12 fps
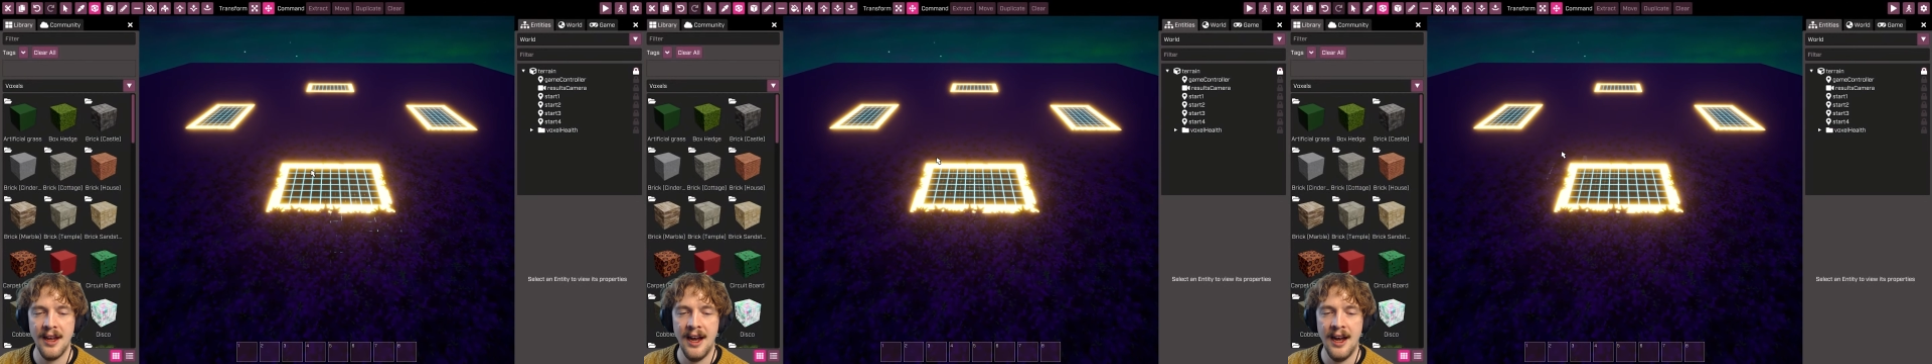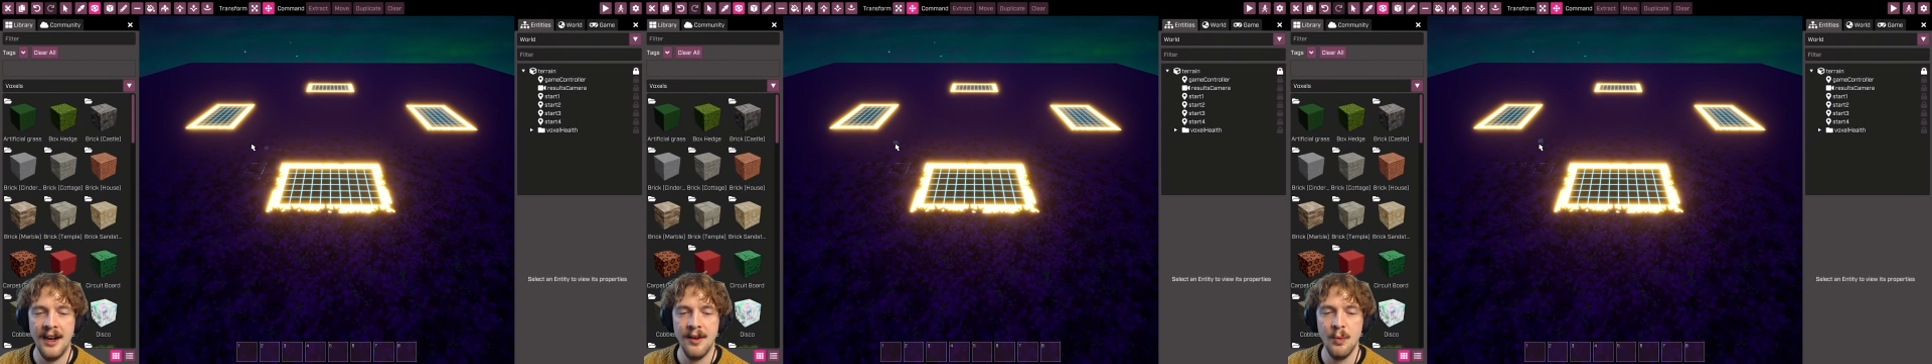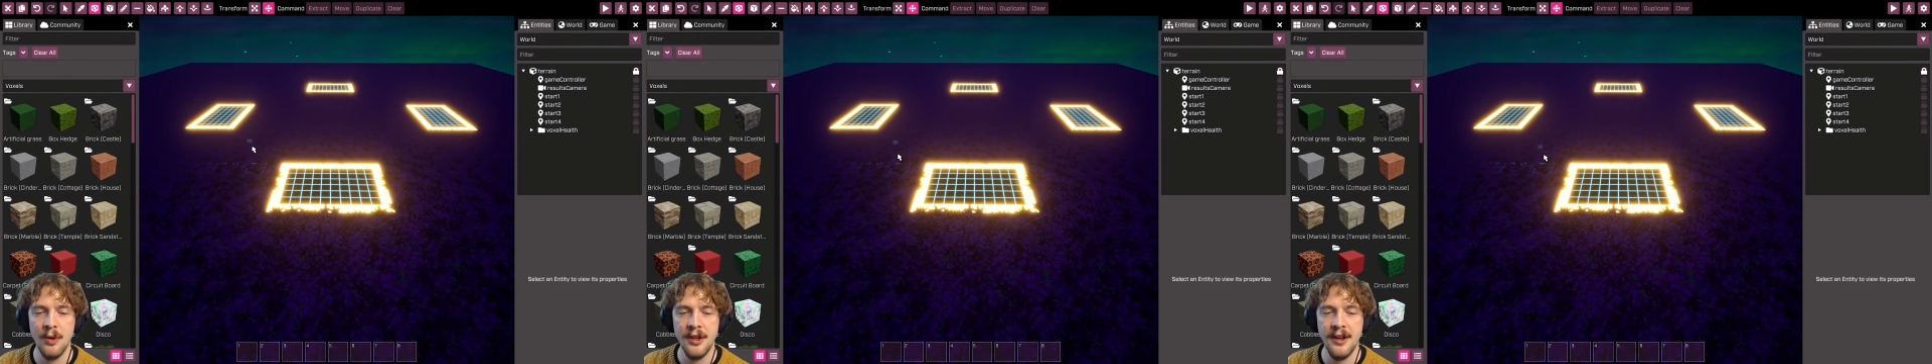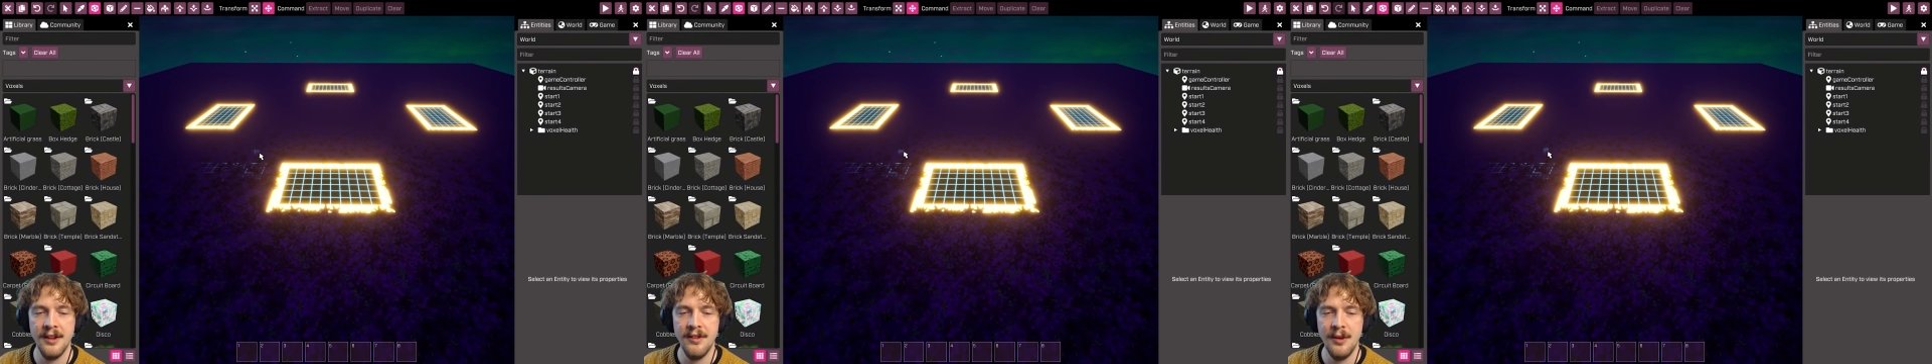and what
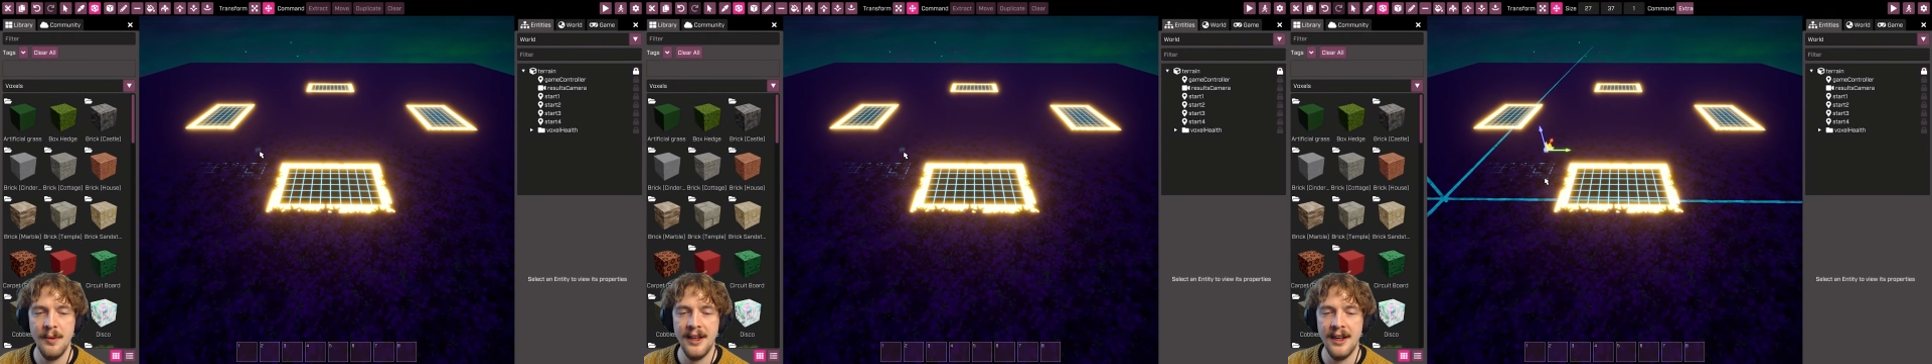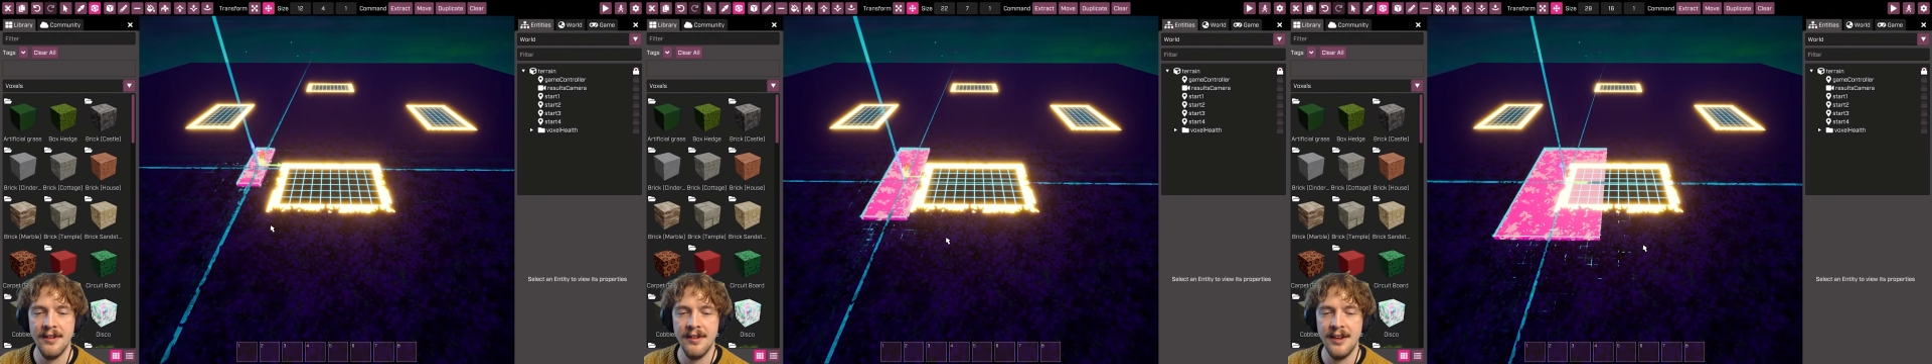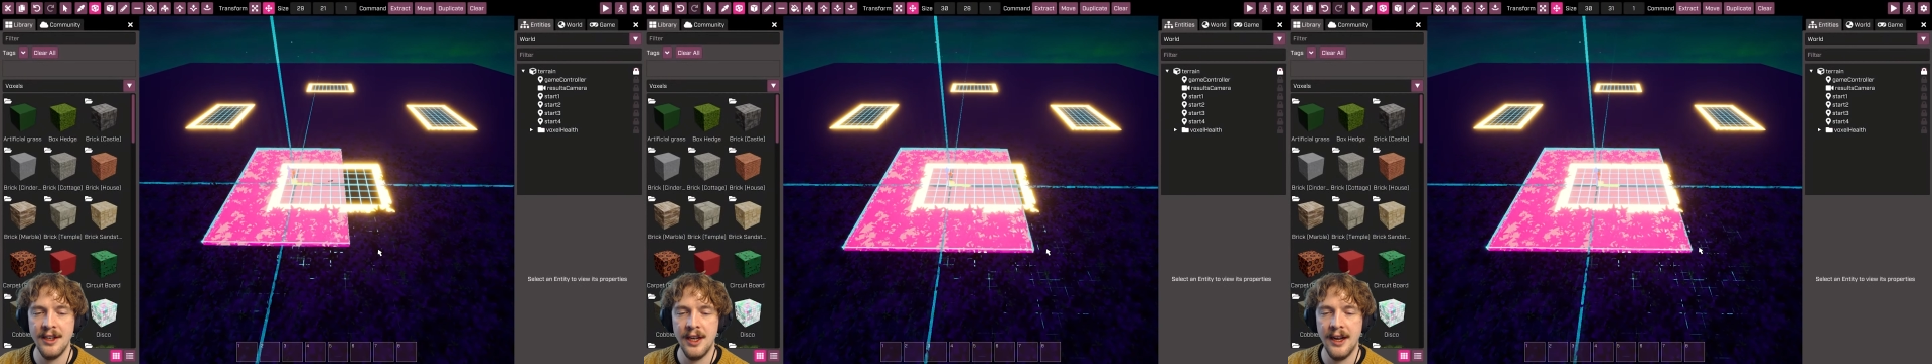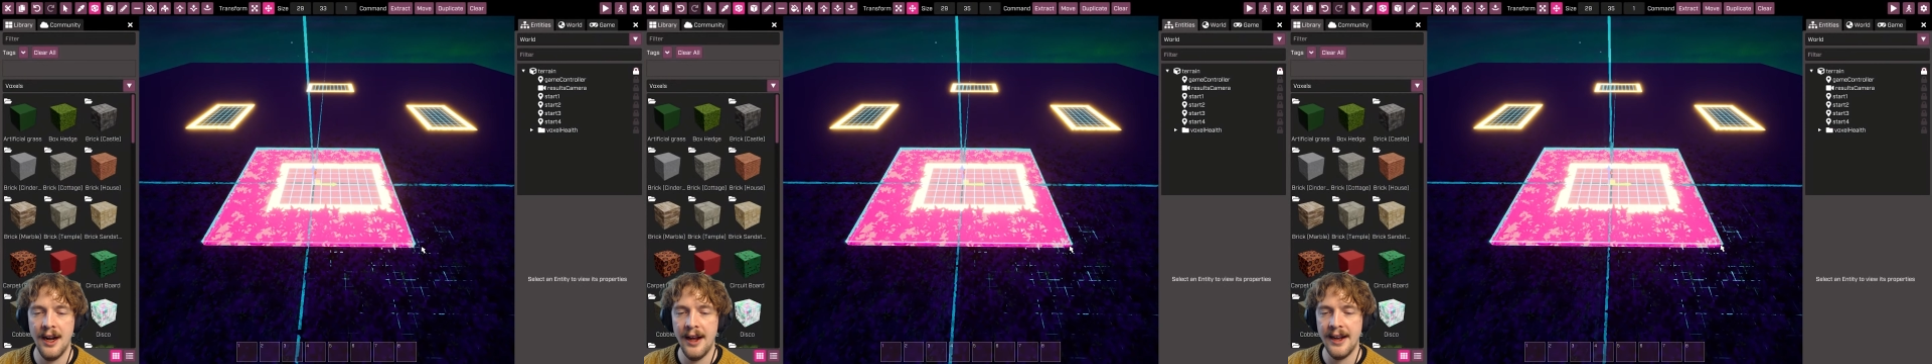you can do with it is
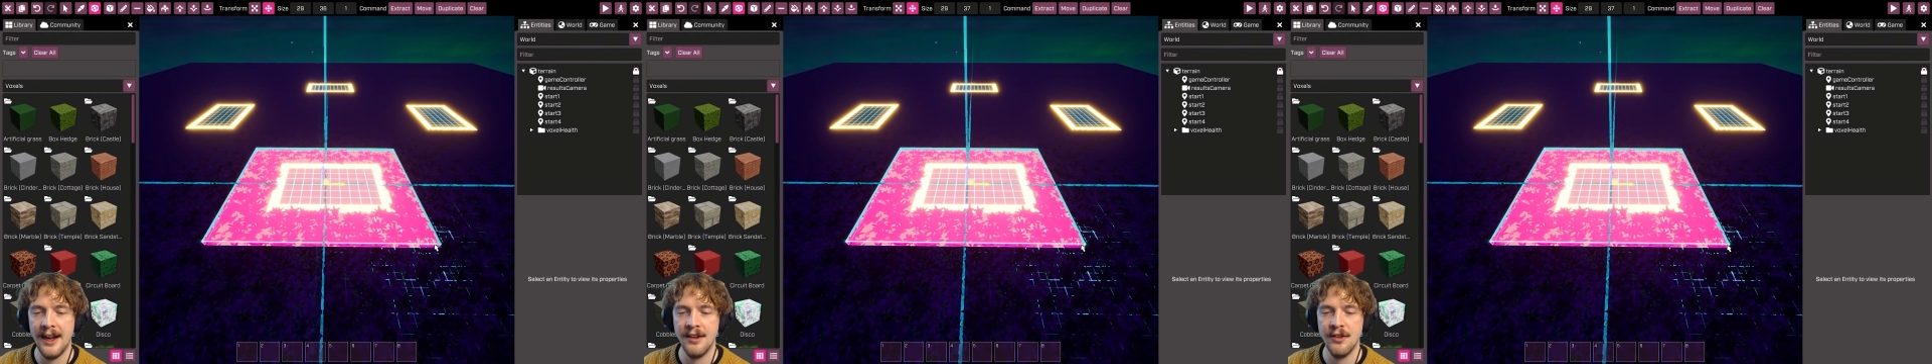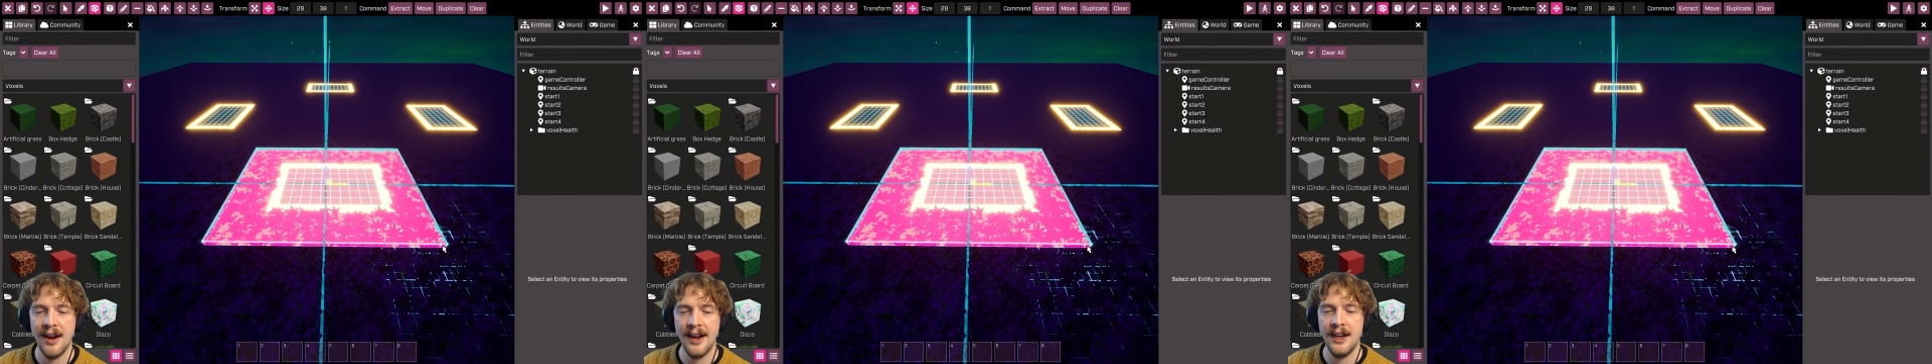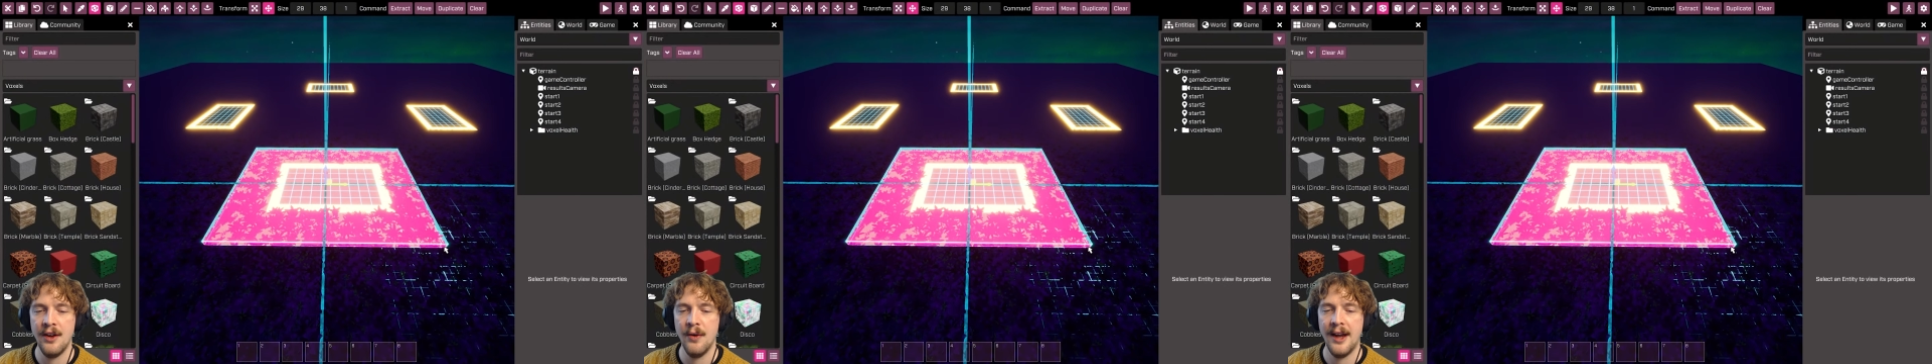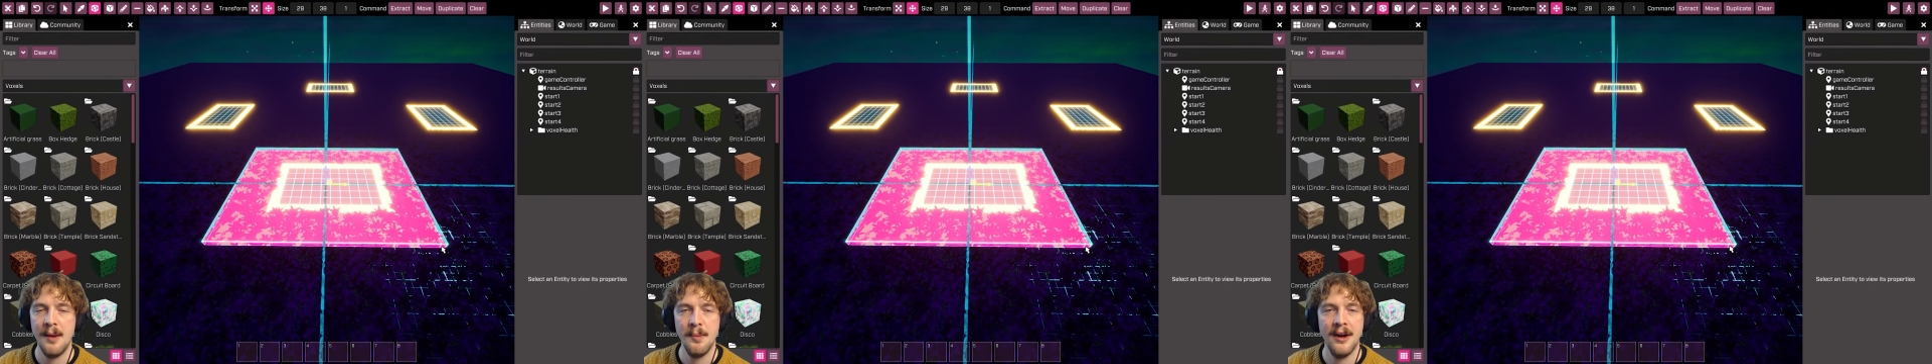essentially click and drag in your
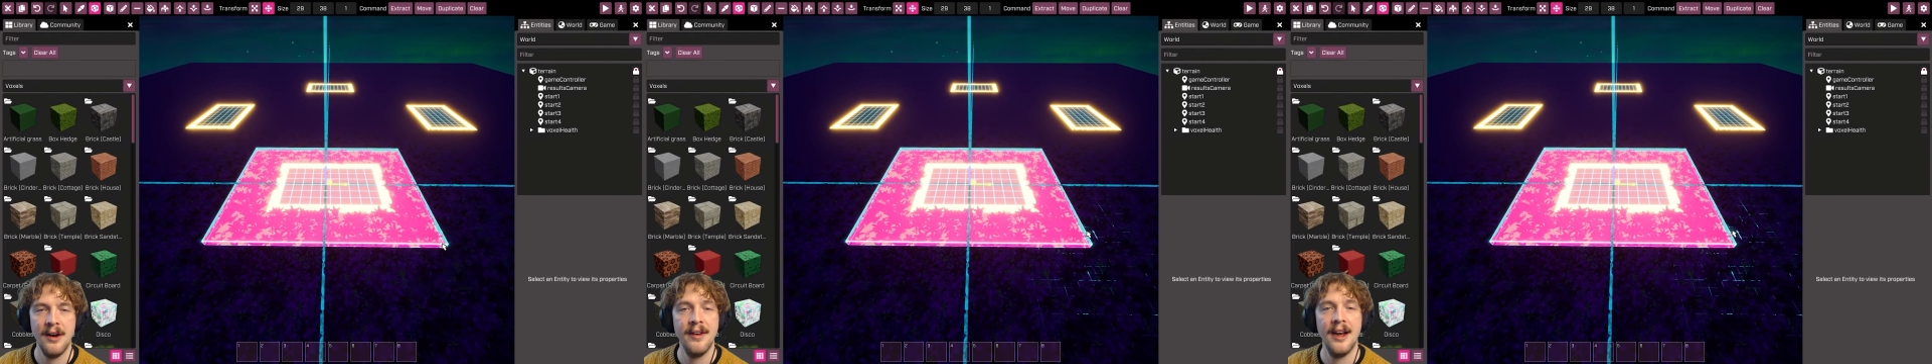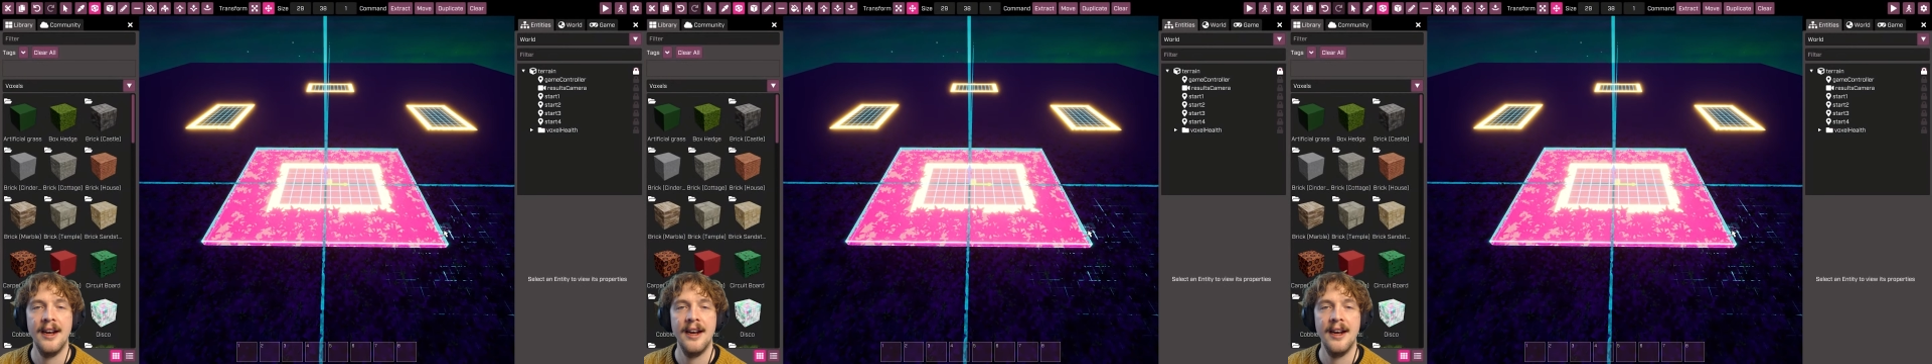game world,